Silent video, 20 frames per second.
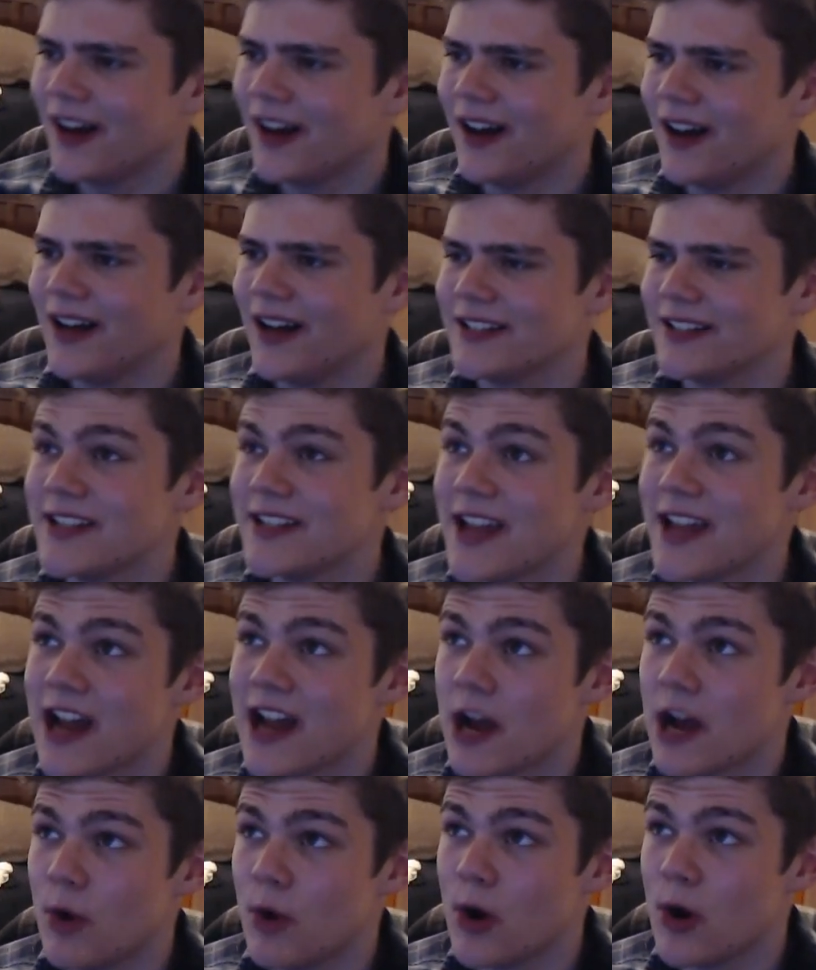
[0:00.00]
Today I
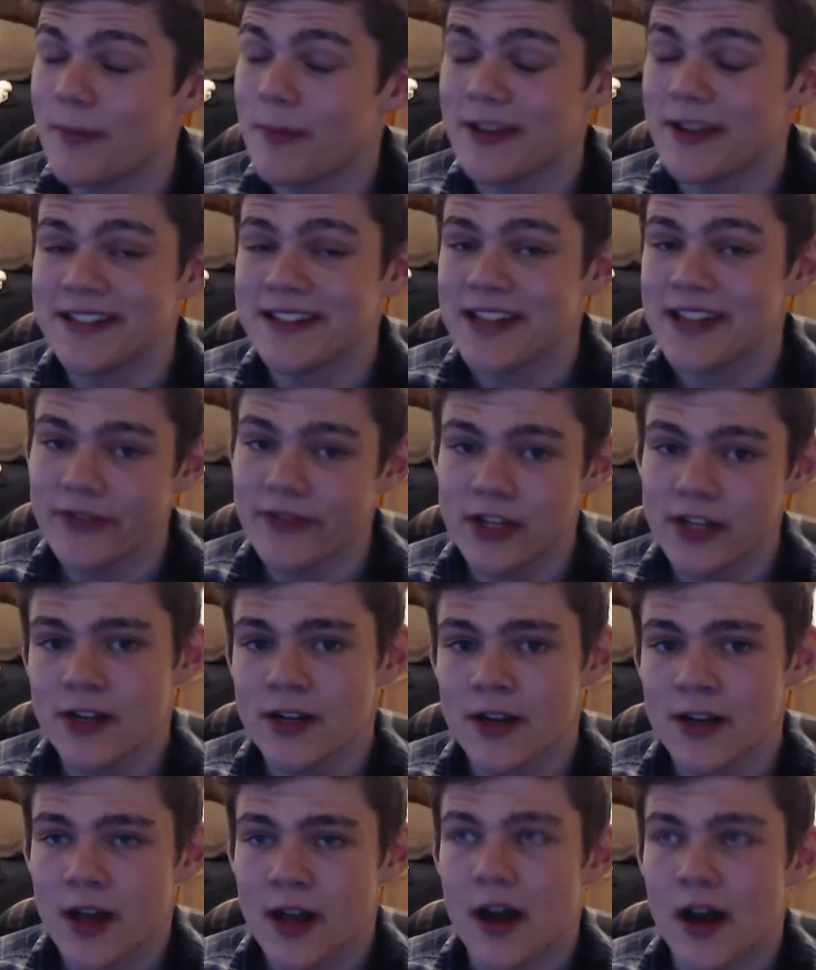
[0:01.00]
woke up at 7,
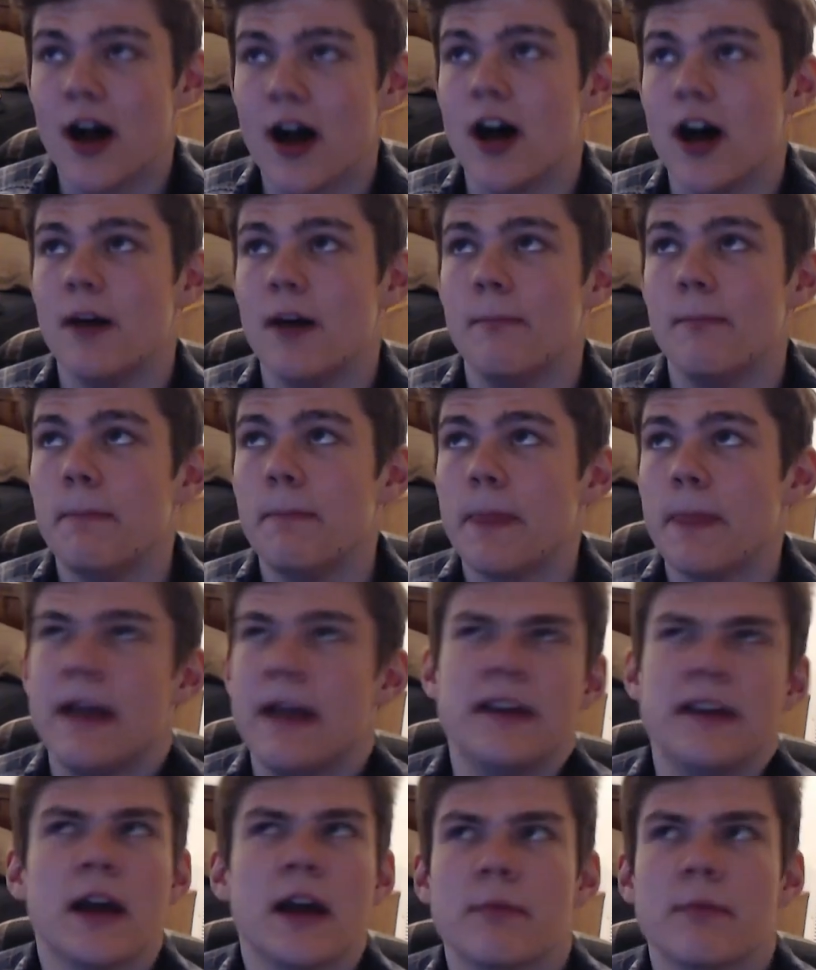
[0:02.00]

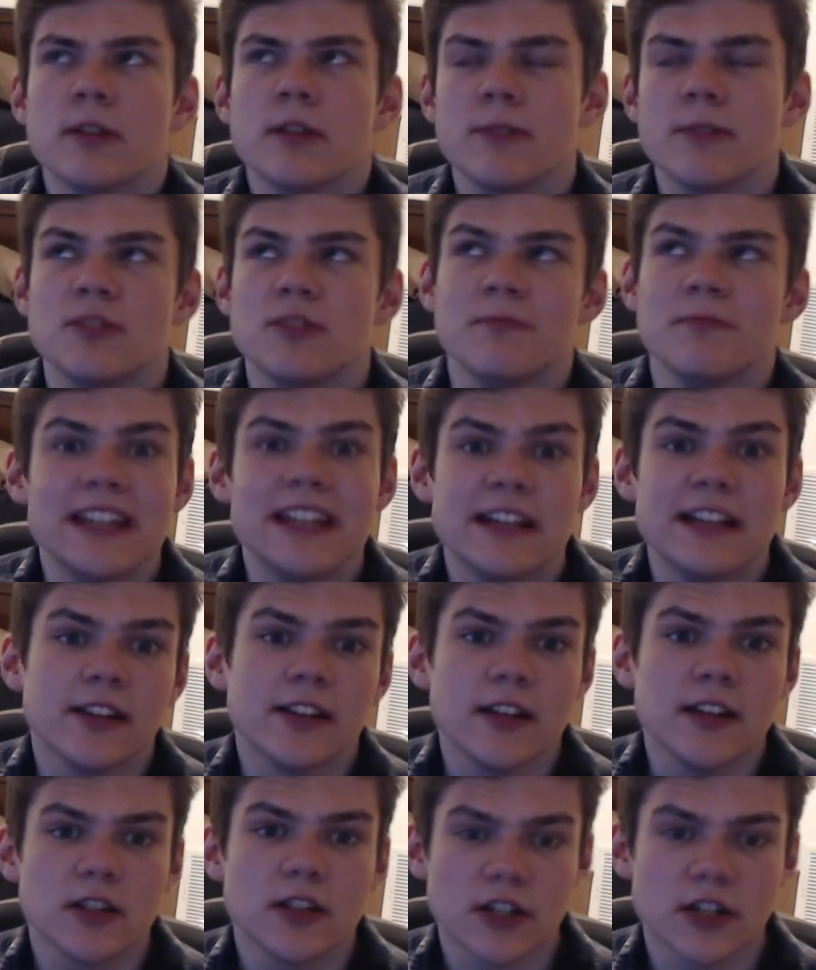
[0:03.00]
and I pretty much
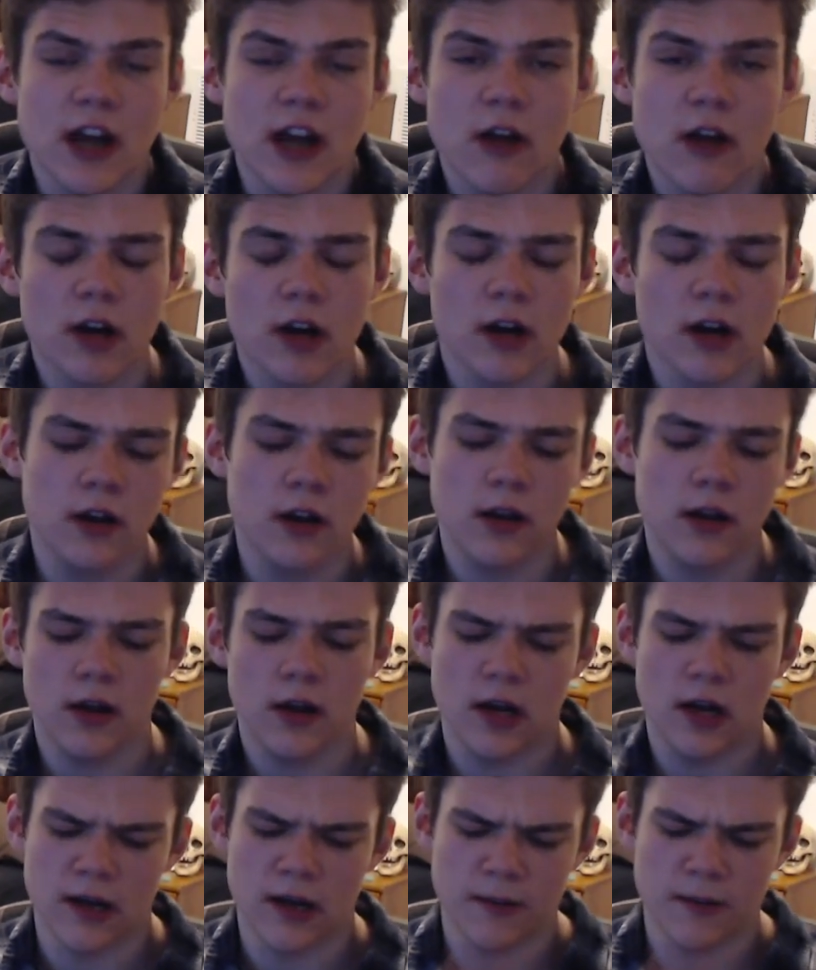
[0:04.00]
immediately took a shower.
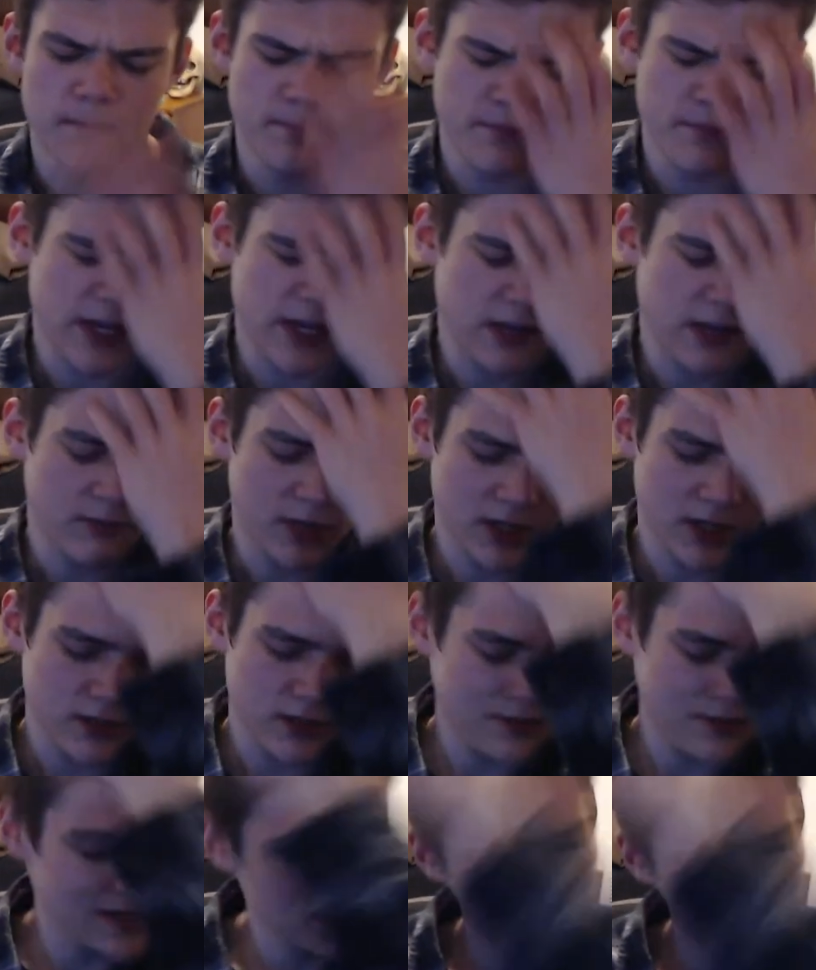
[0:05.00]
Then I walked to
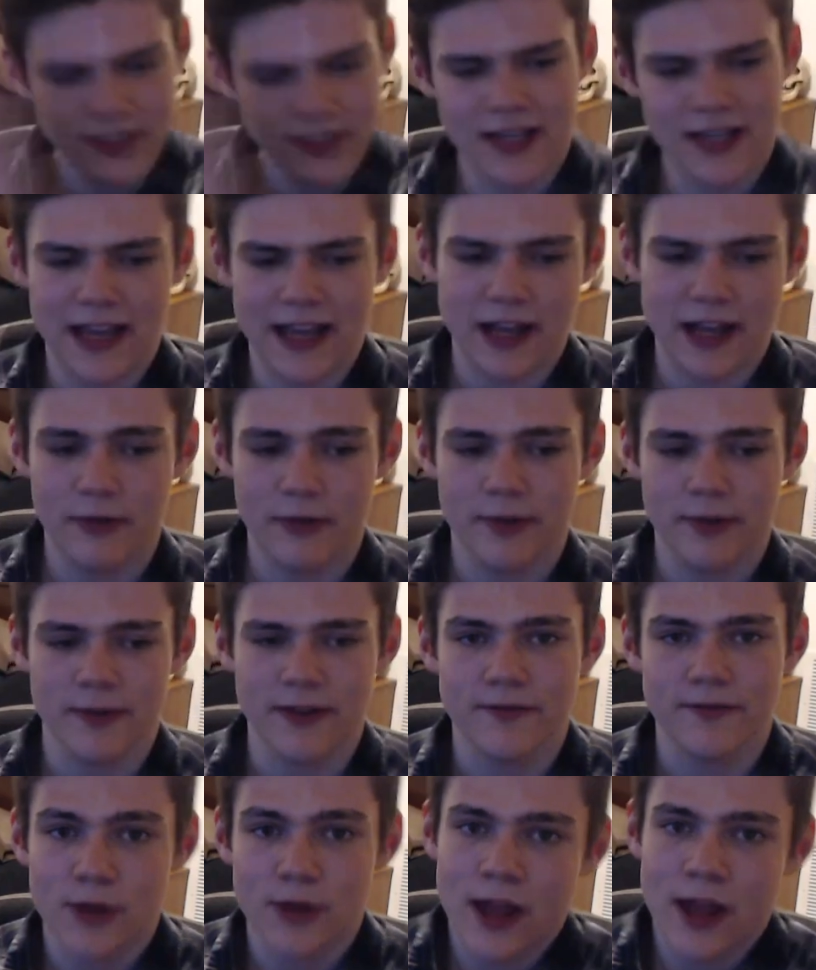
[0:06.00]
Westwood to hang out with my
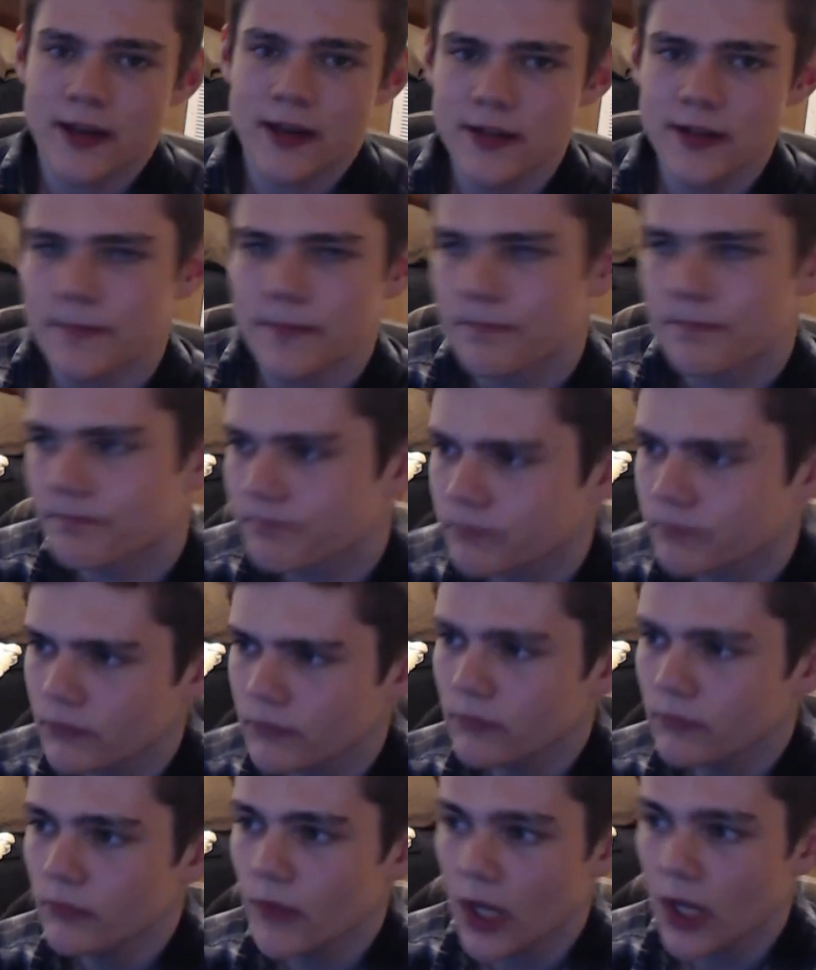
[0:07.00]
friend.
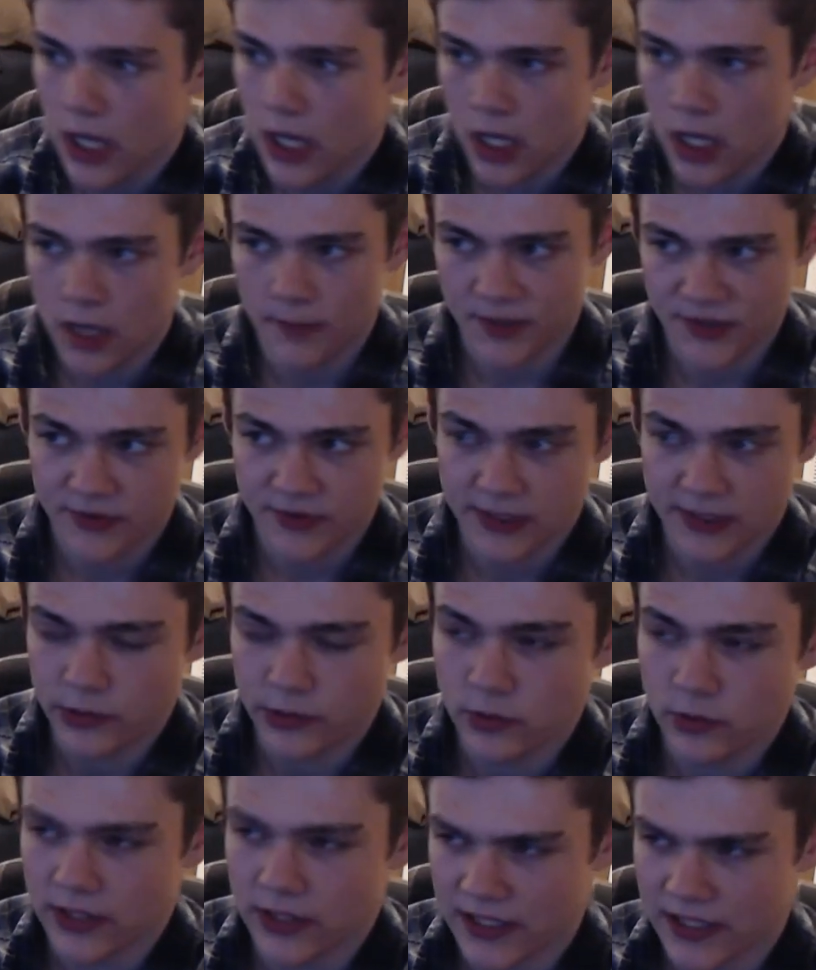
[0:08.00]
It's really
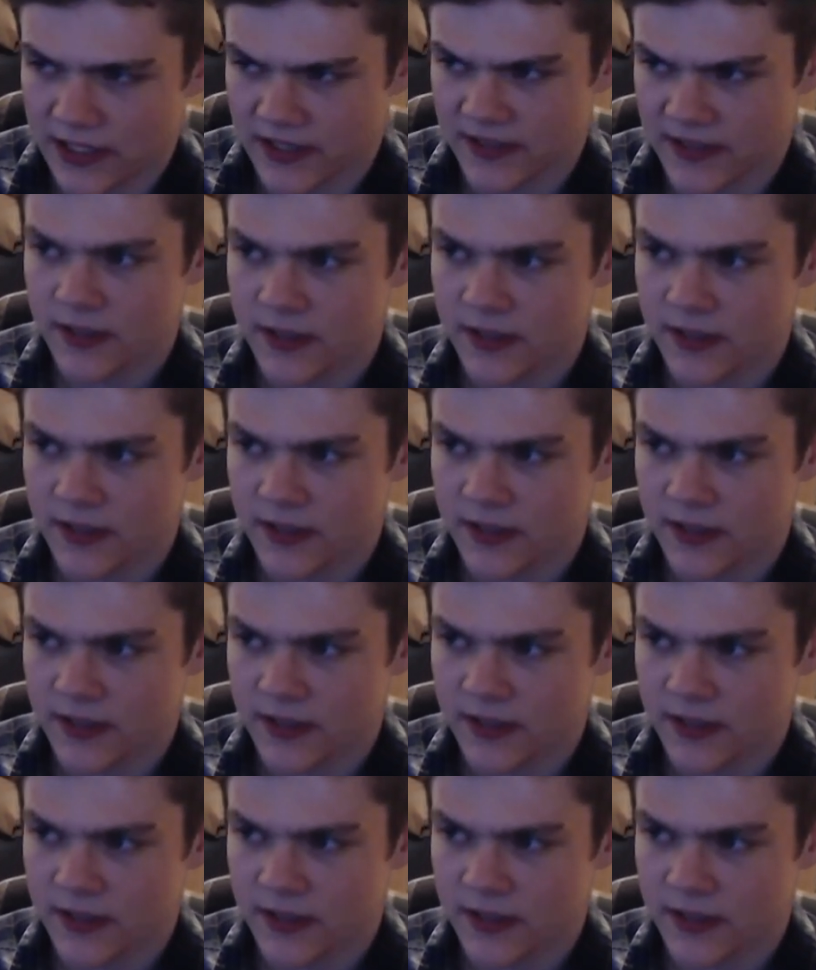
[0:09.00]
cool because...